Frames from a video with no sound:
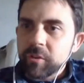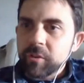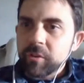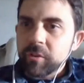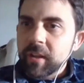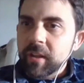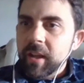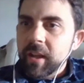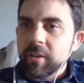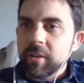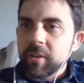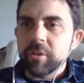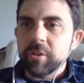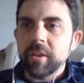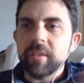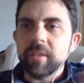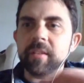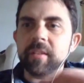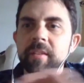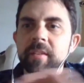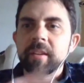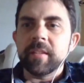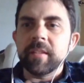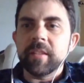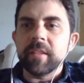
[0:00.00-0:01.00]
in case you
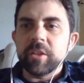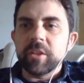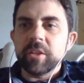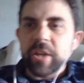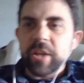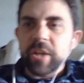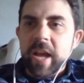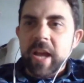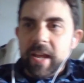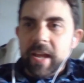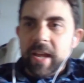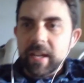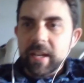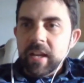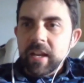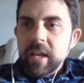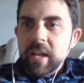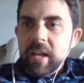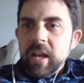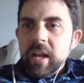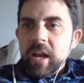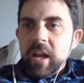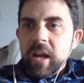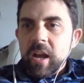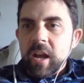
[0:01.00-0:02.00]
didn't see it in the chat,
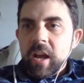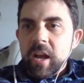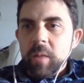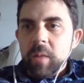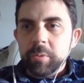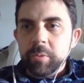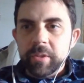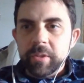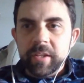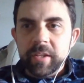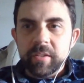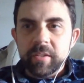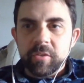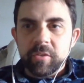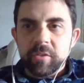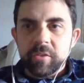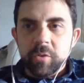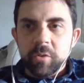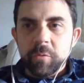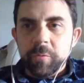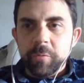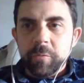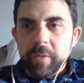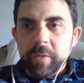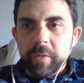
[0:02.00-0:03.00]
please
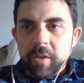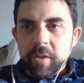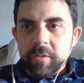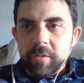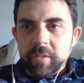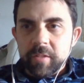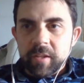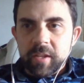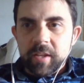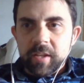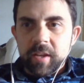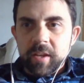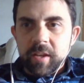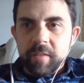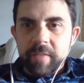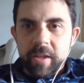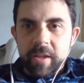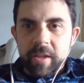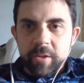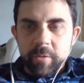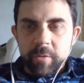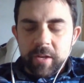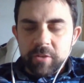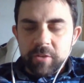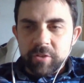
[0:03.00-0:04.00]
do fill out the
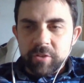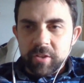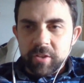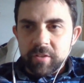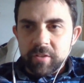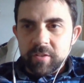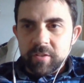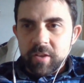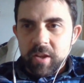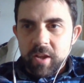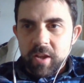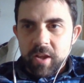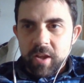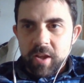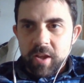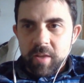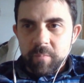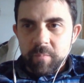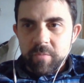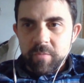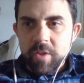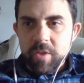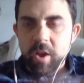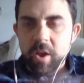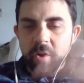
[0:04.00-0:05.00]
evaluation,
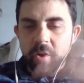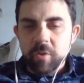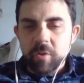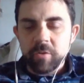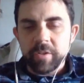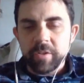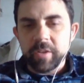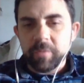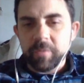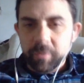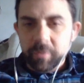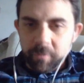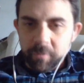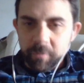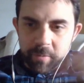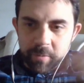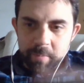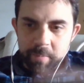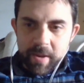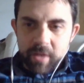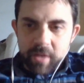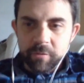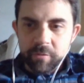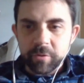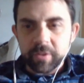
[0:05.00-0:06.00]
not only for
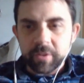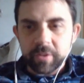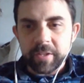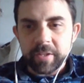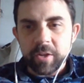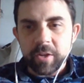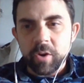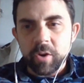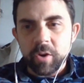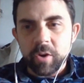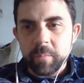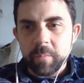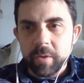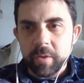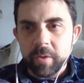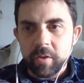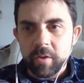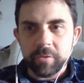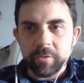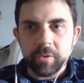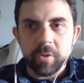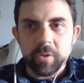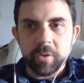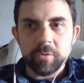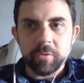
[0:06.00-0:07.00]
feedback for Lior, but
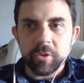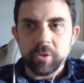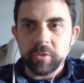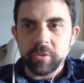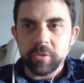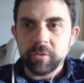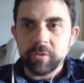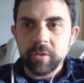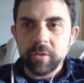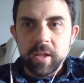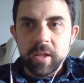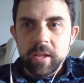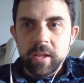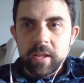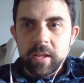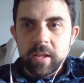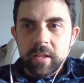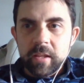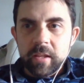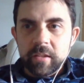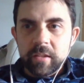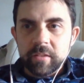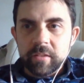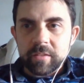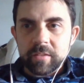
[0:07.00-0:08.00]
also just
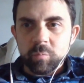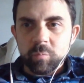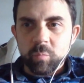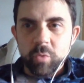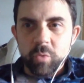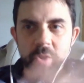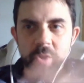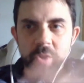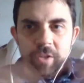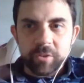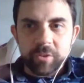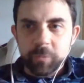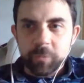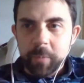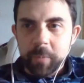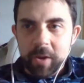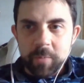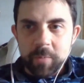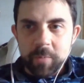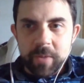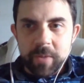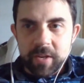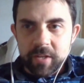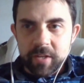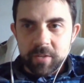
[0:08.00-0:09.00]
we're
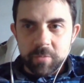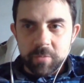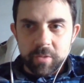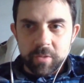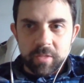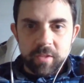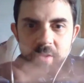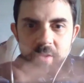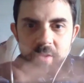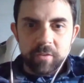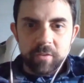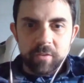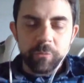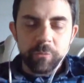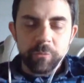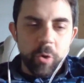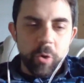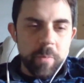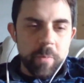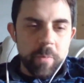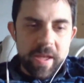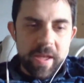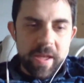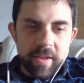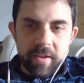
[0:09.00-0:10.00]
experimenting with this
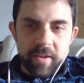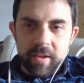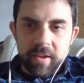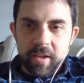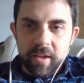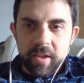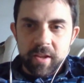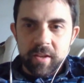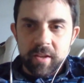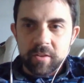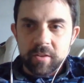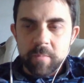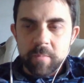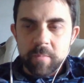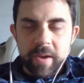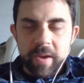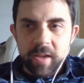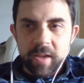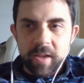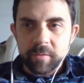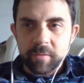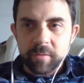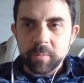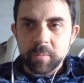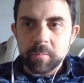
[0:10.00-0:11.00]
format, and you might
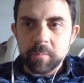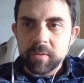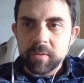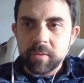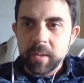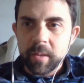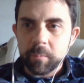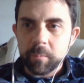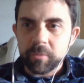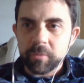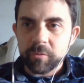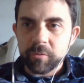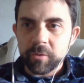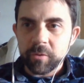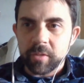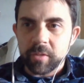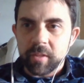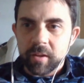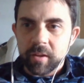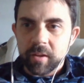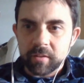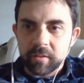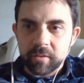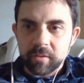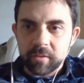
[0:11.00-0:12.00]
have some tips for
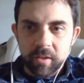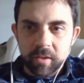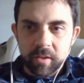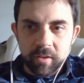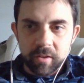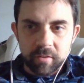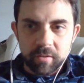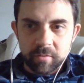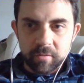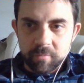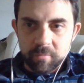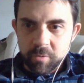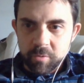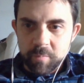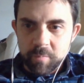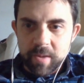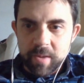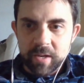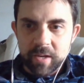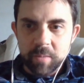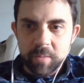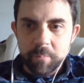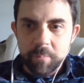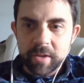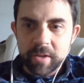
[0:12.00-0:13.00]
things that would
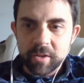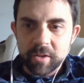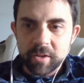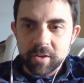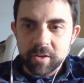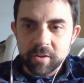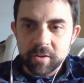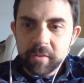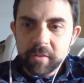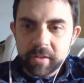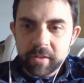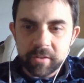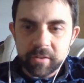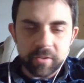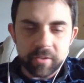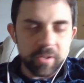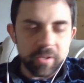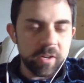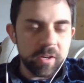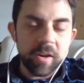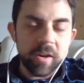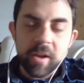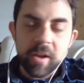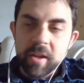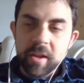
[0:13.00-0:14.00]
make it better or
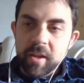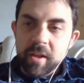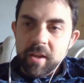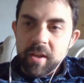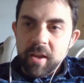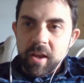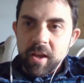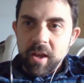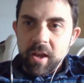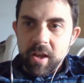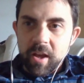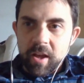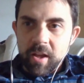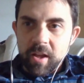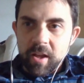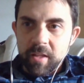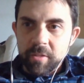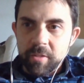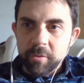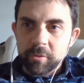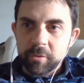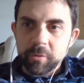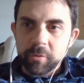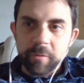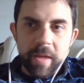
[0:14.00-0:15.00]
easier.
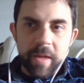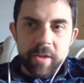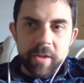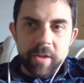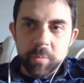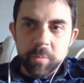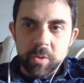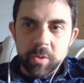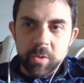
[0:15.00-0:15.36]
Those are valuable